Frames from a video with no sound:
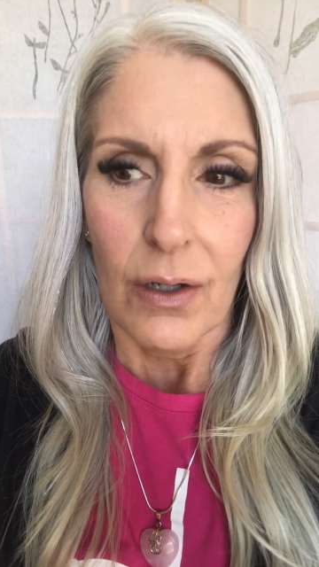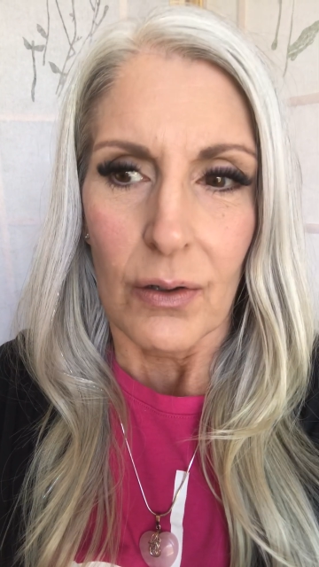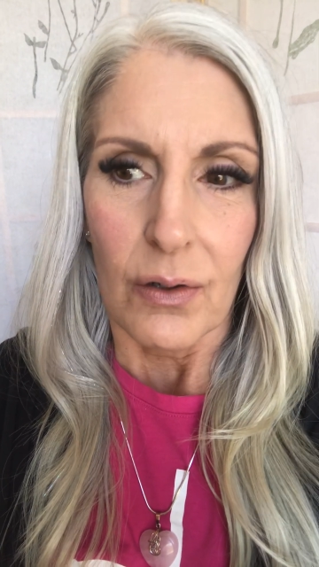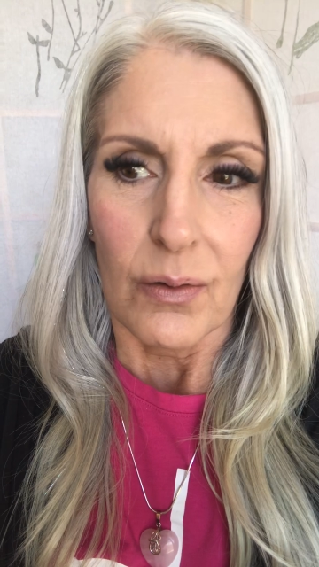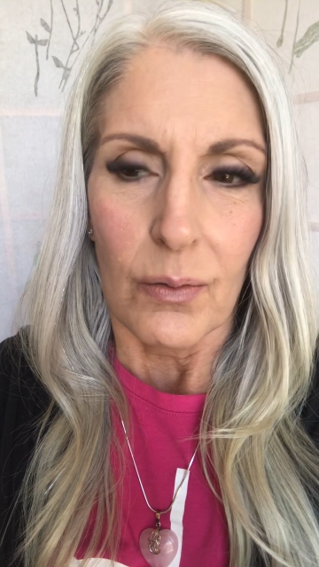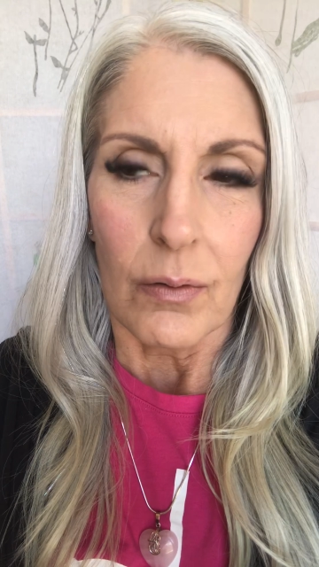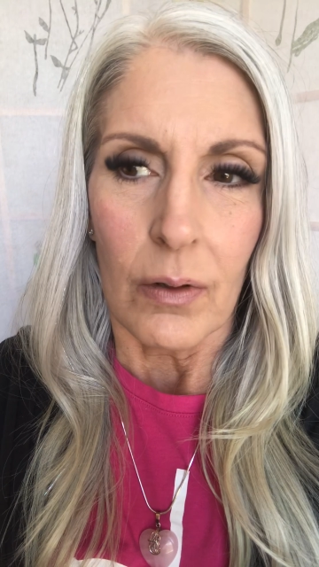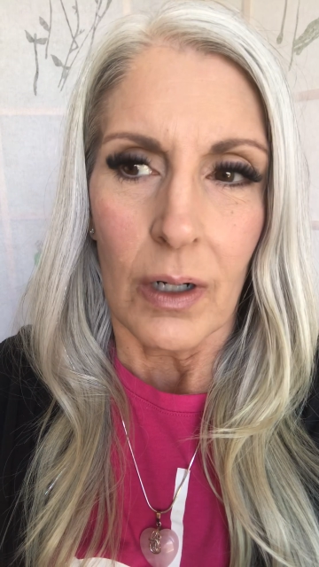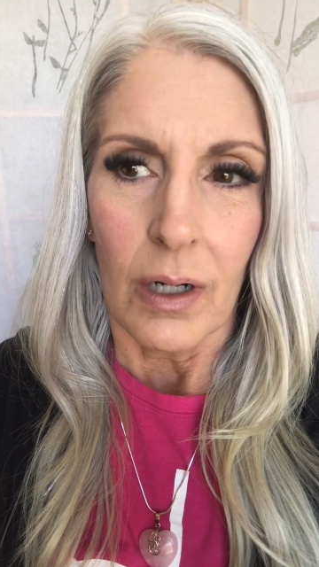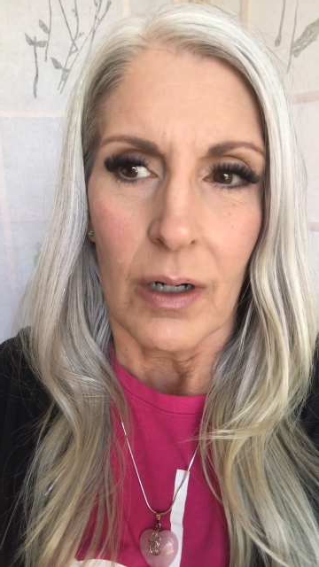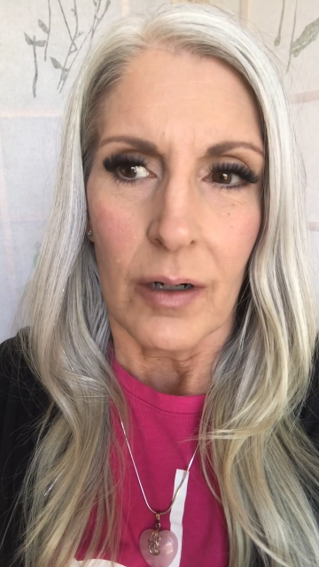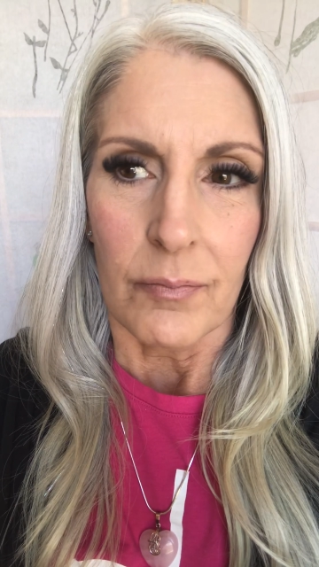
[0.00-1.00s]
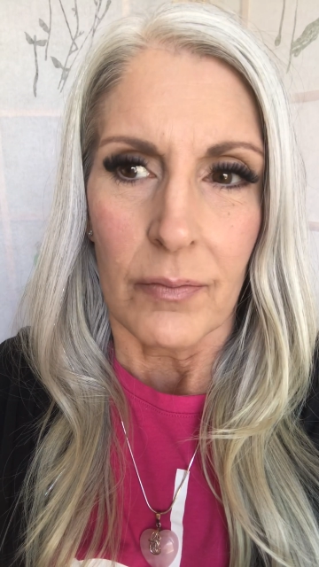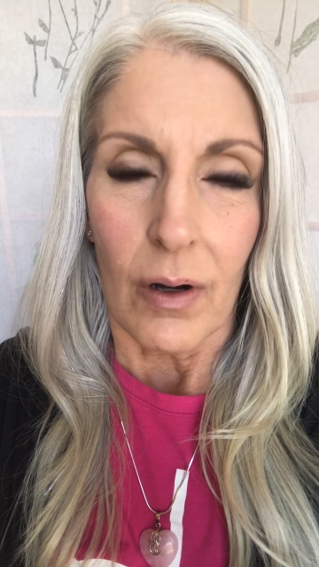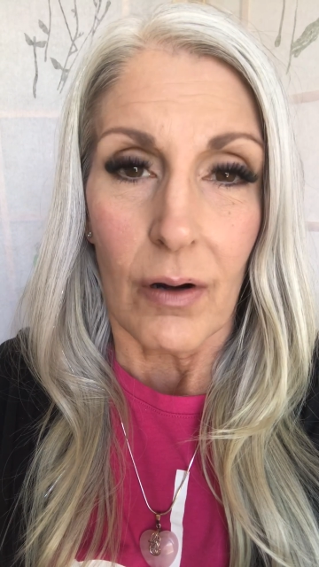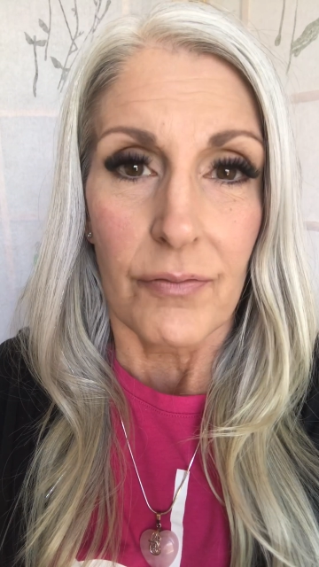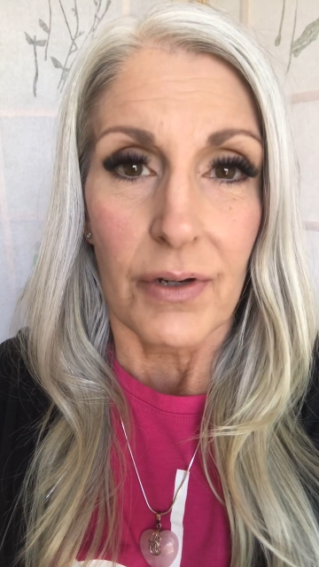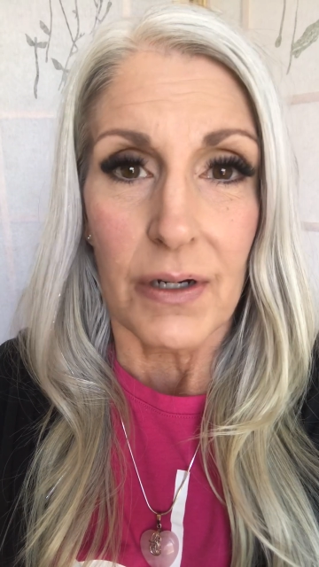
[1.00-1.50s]
who
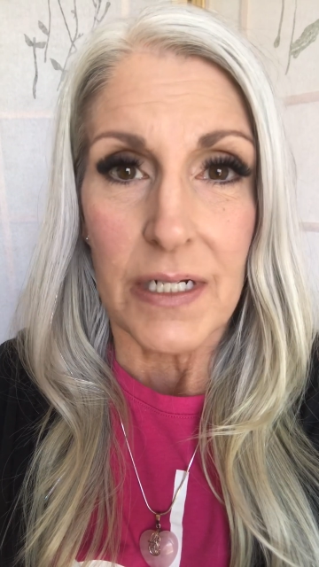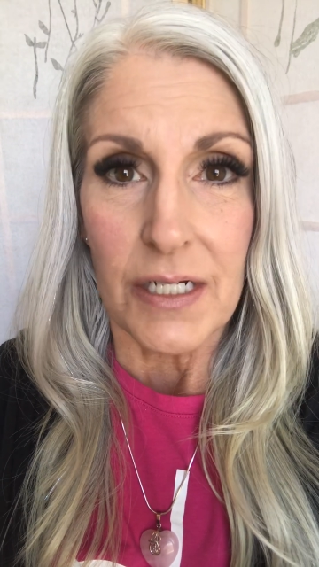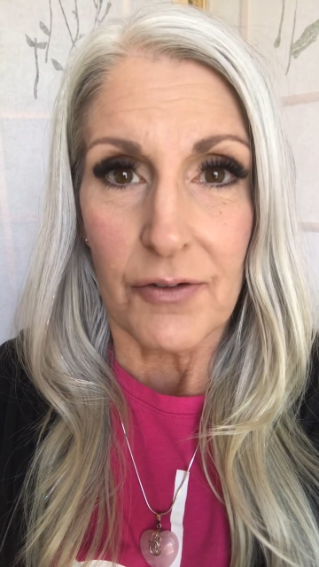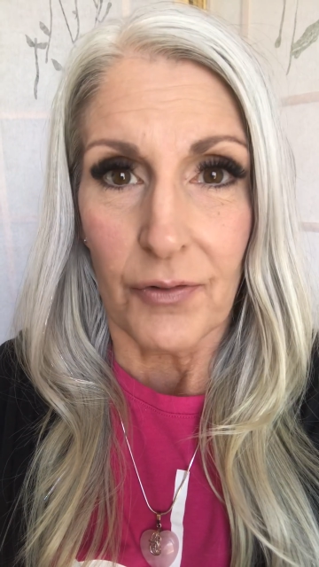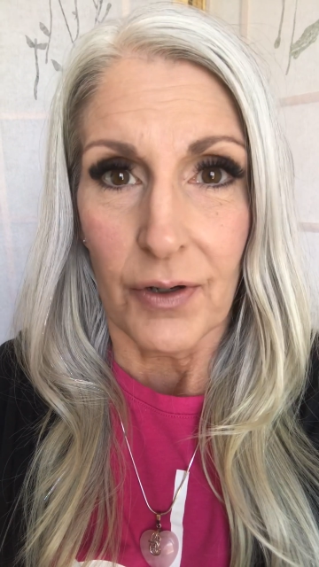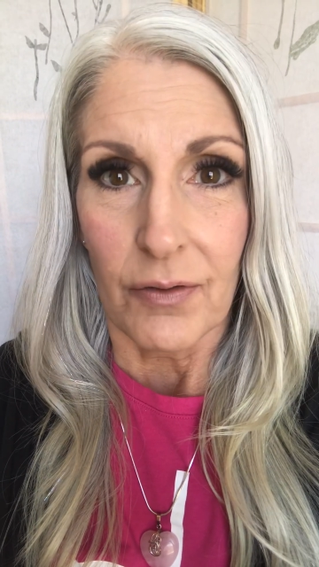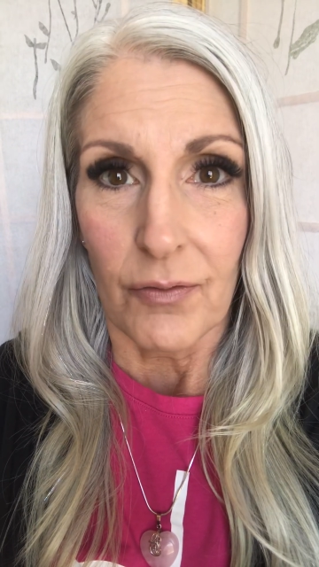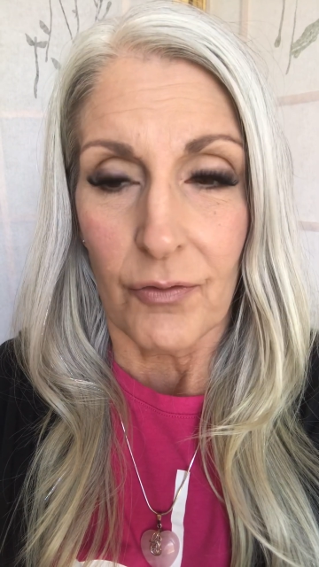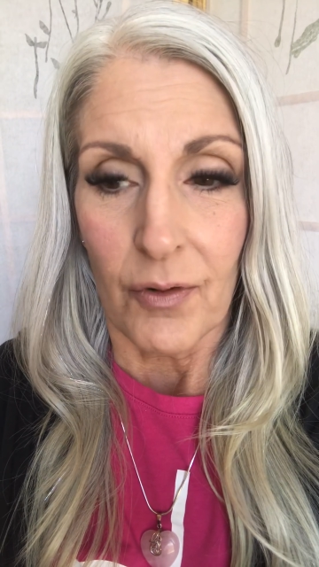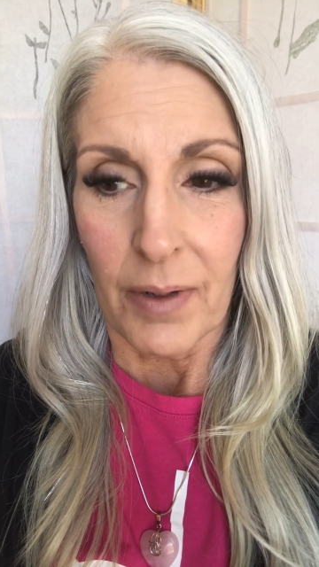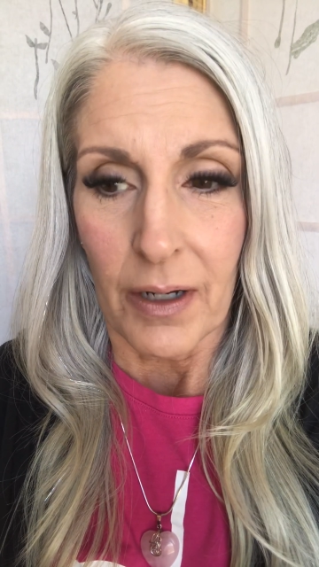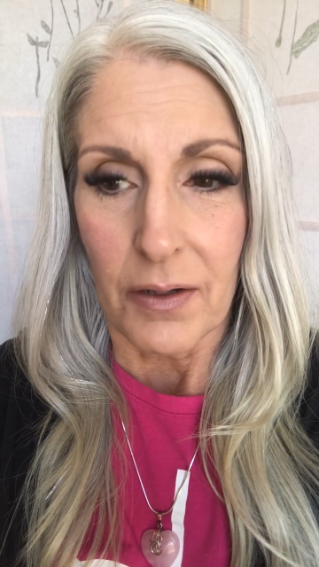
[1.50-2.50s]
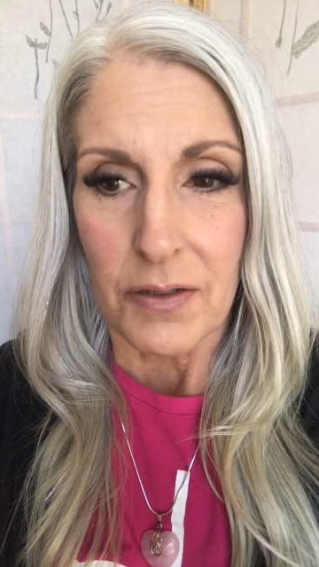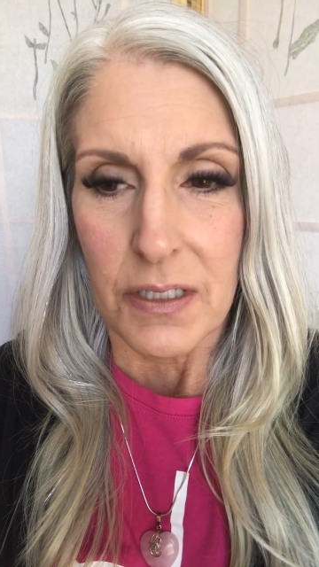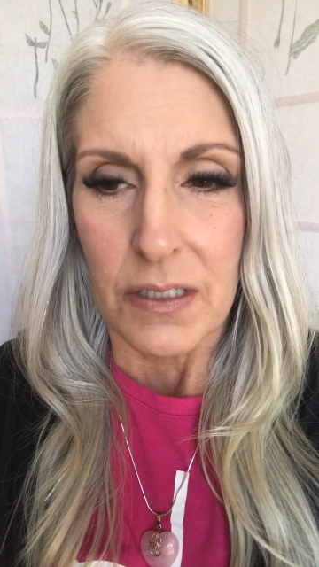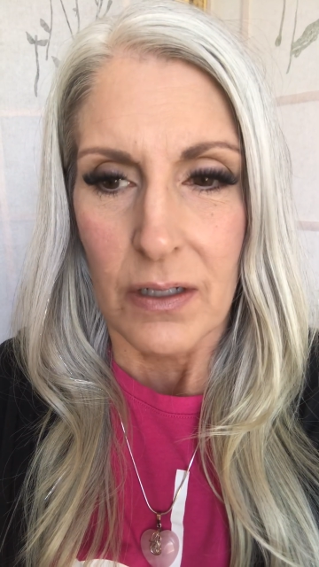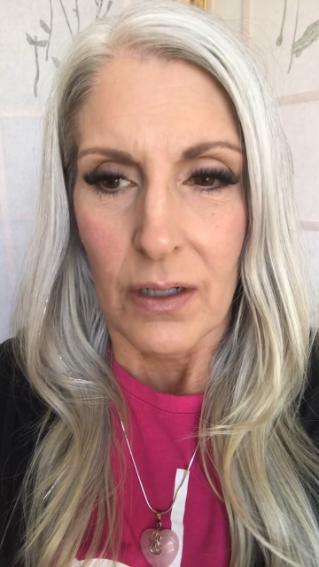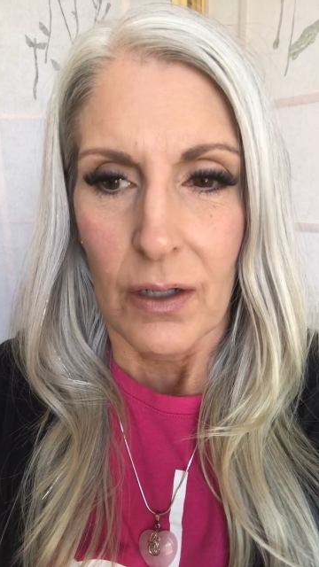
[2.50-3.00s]
are very different from
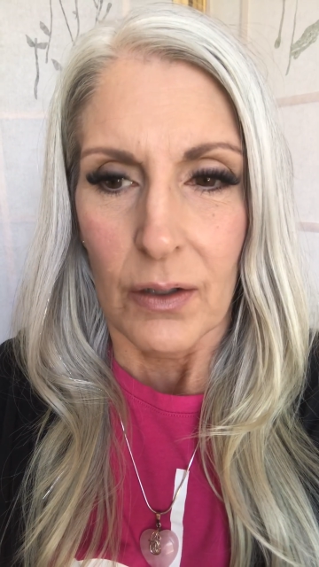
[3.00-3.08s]
us,